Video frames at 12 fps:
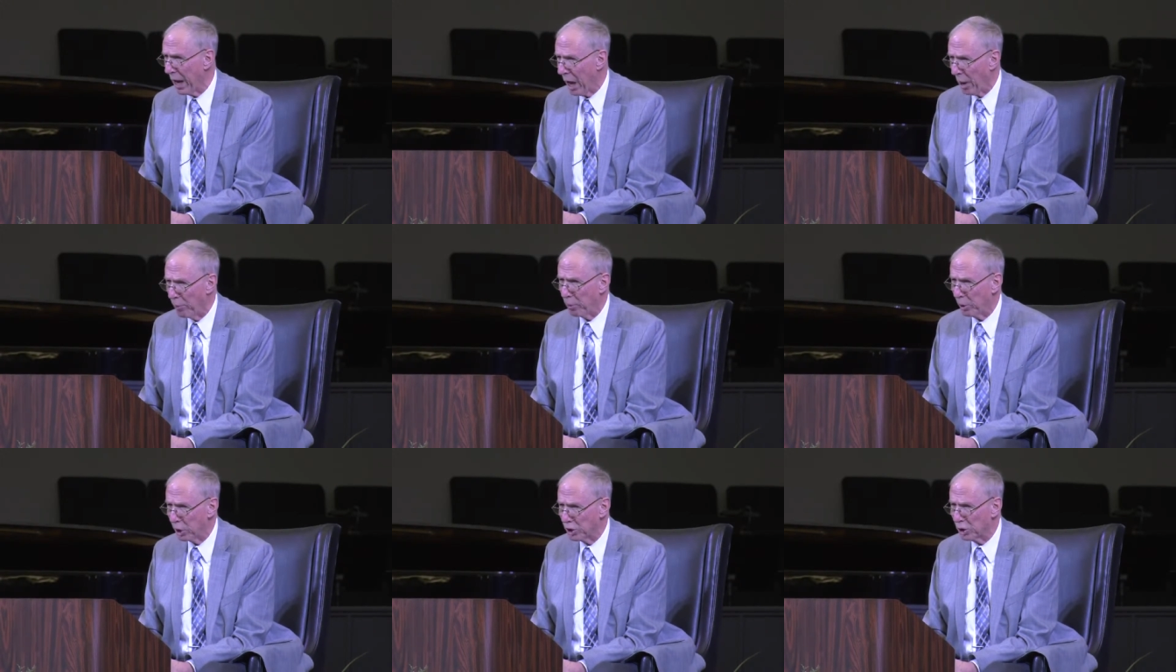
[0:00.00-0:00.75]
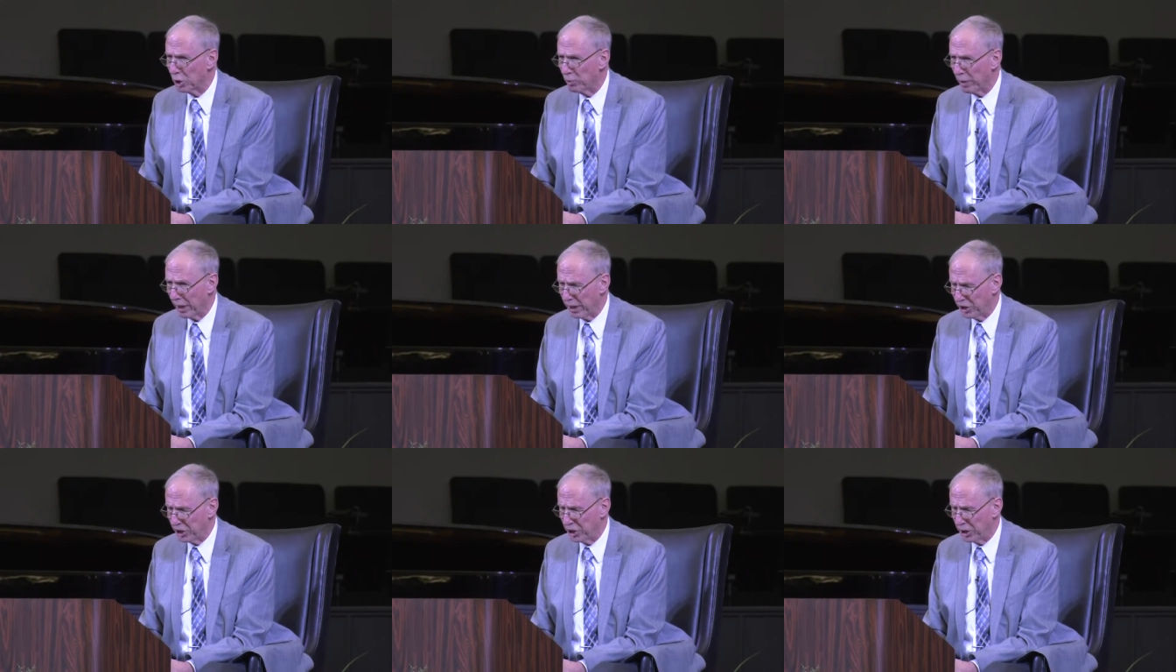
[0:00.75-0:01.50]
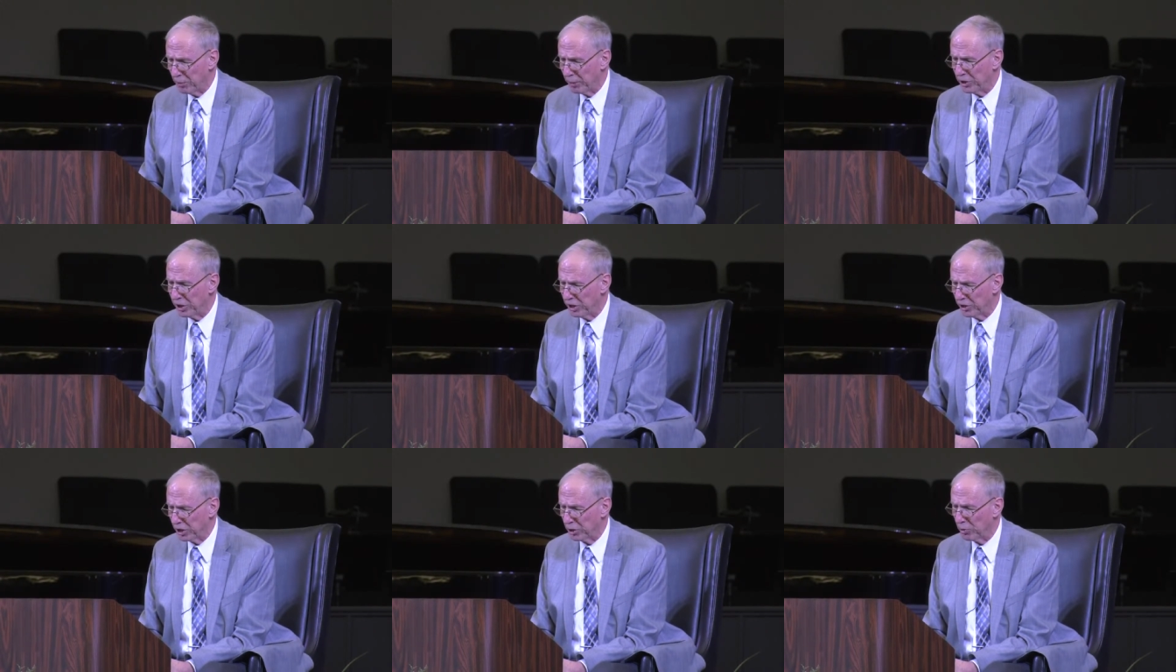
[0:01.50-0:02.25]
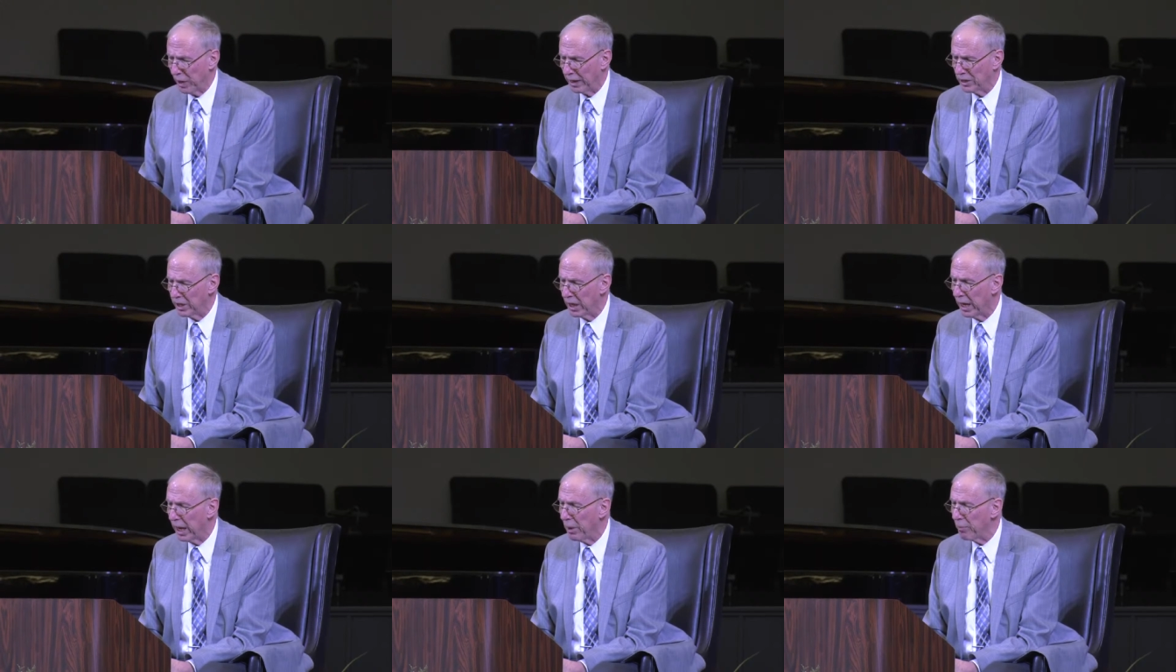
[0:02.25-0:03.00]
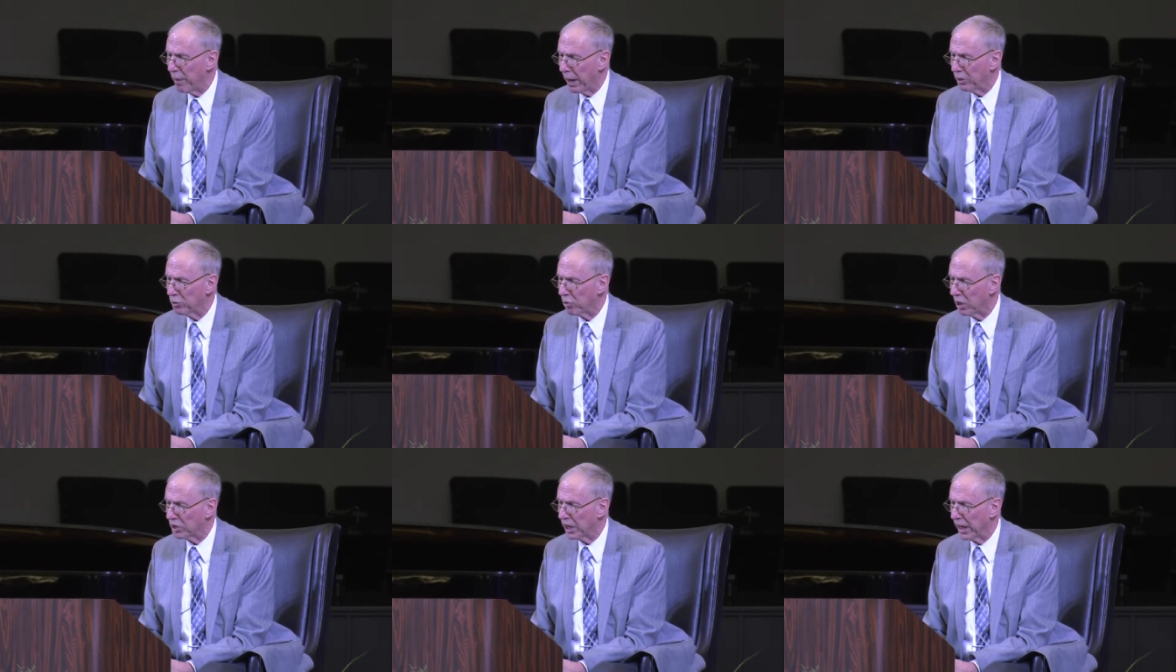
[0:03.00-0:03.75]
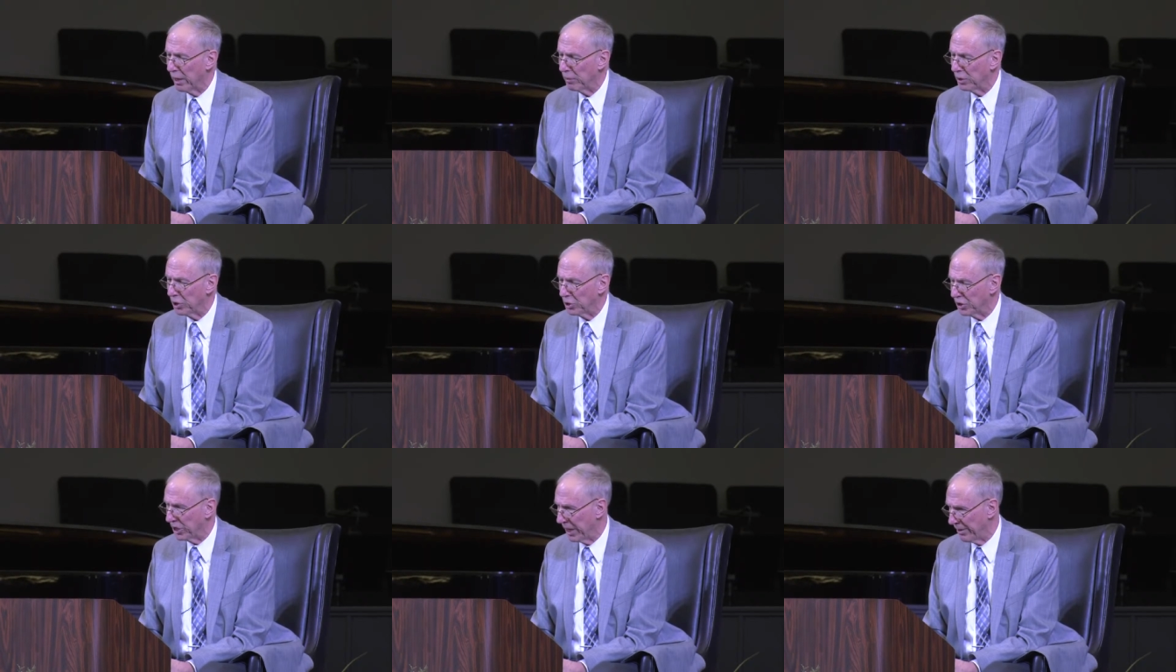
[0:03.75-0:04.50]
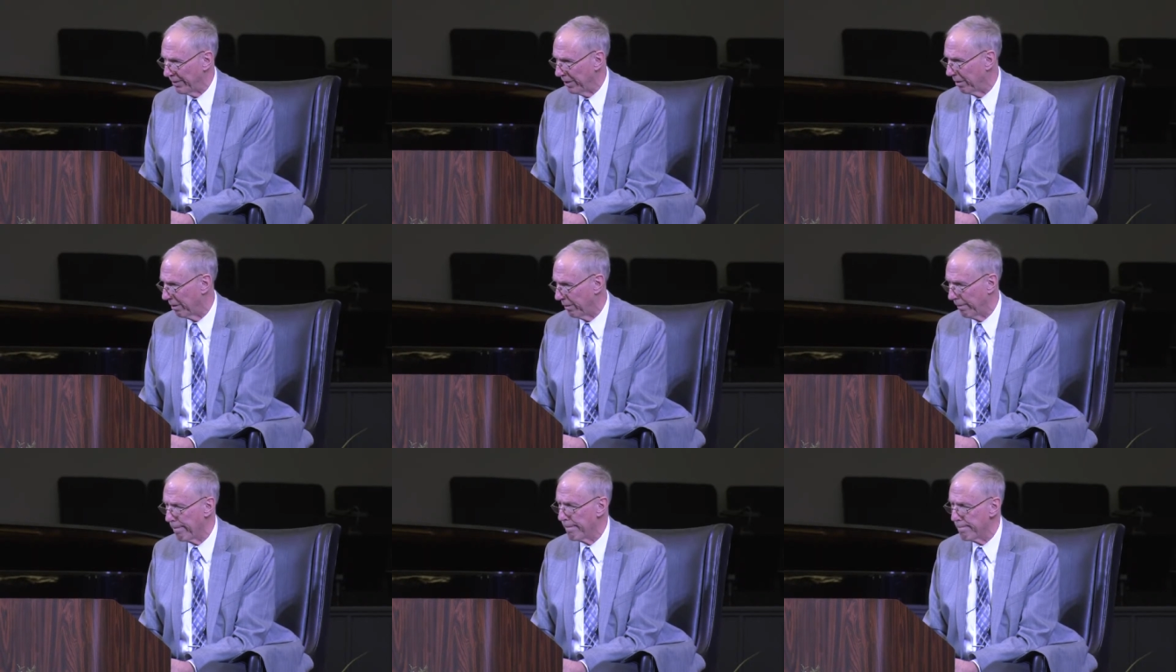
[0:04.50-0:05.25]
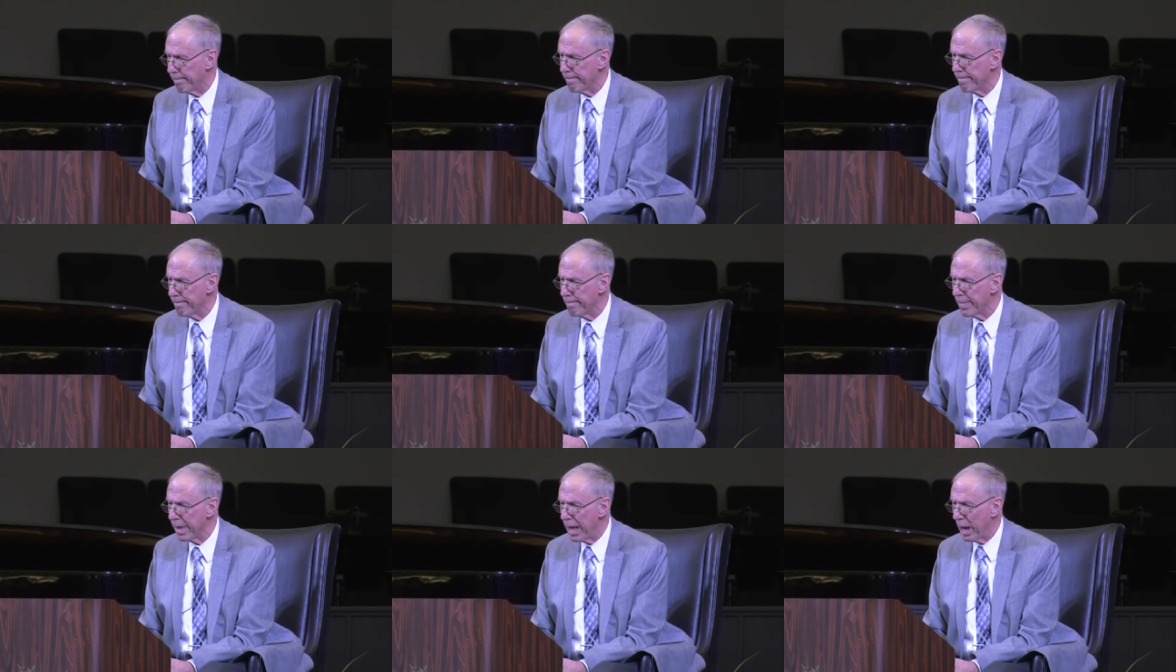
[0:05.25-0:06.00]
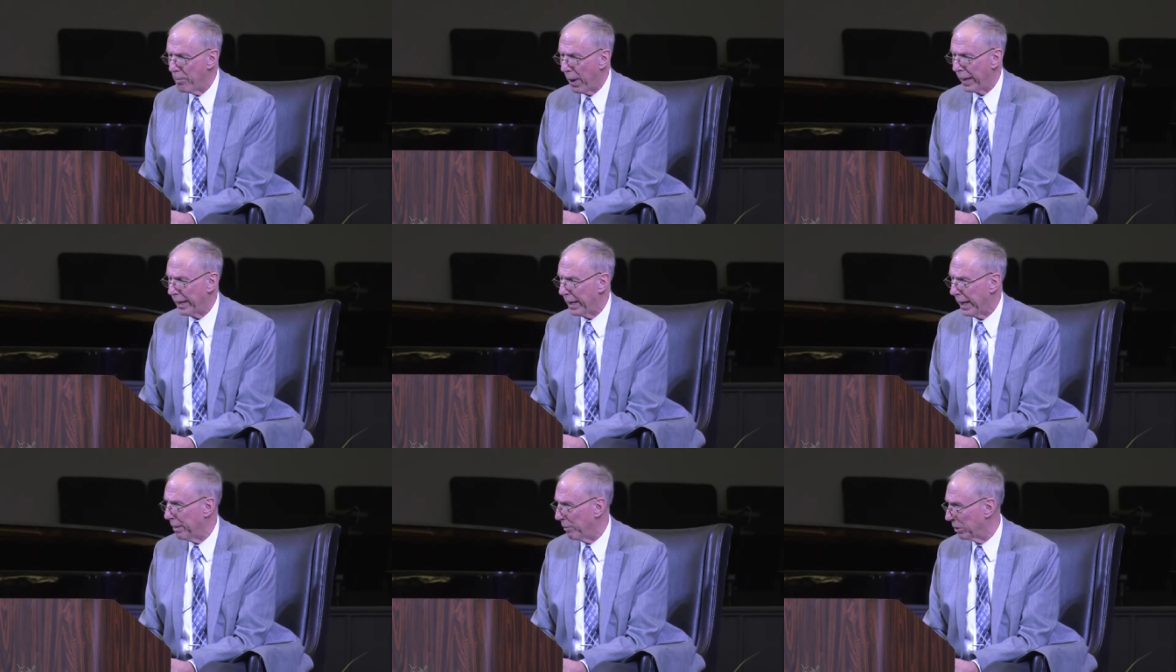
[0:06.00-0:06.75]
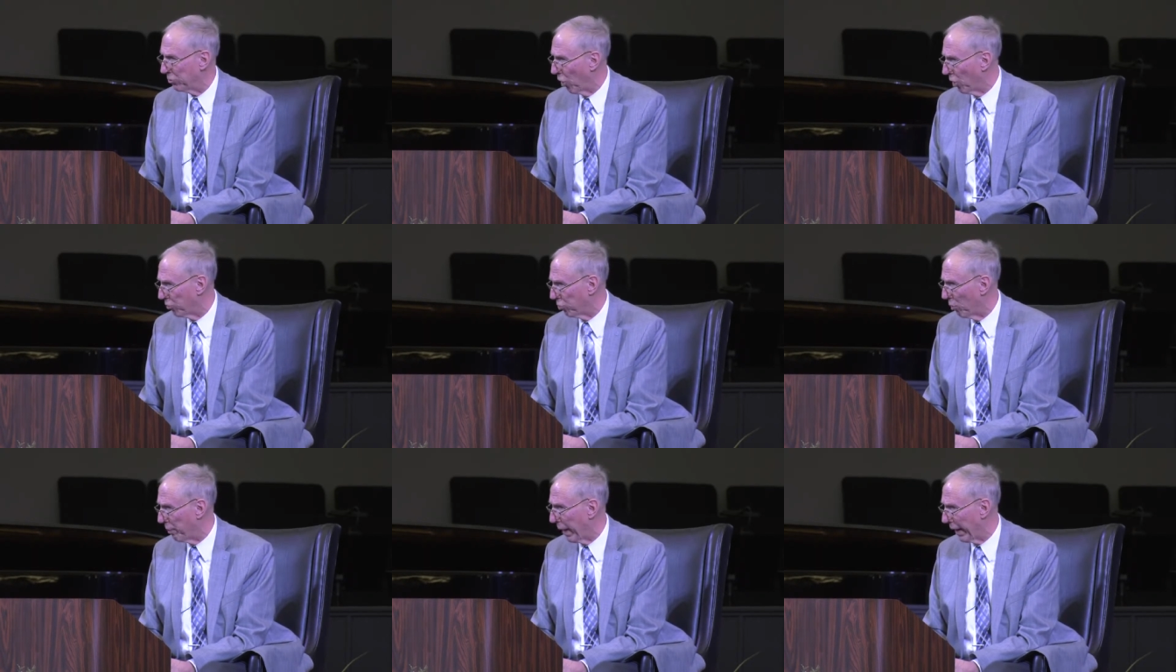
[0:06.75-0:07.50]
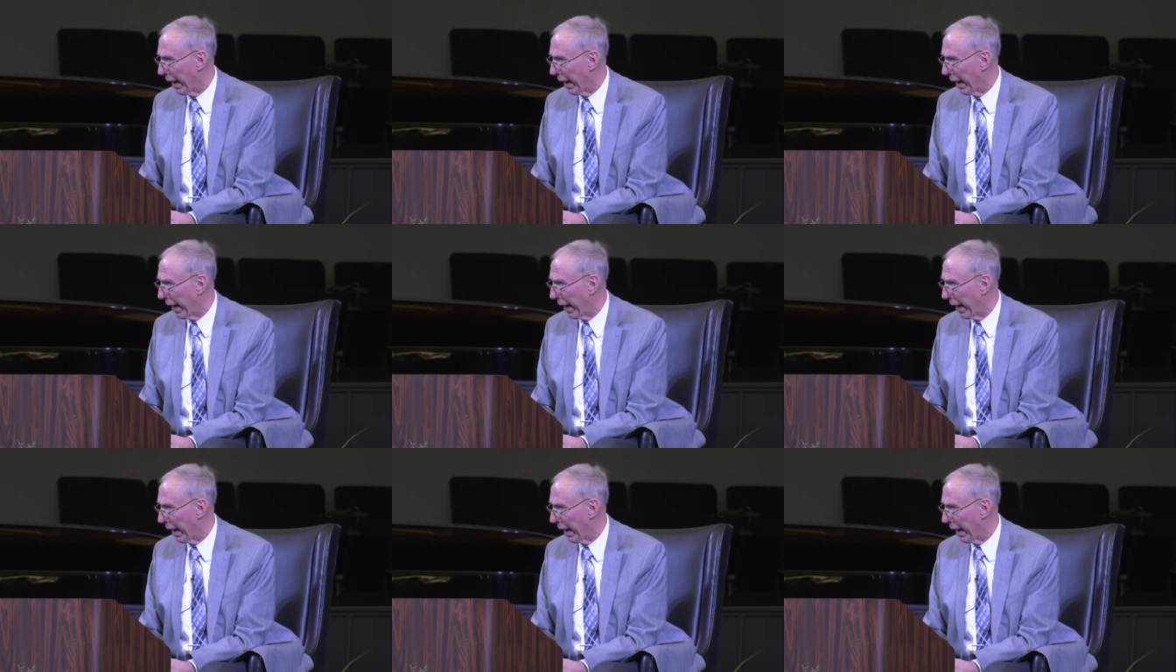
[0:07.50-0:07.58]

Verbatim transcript: a personal relationship with Jesus Christ by trusting him as your Savior. Abide in him is also about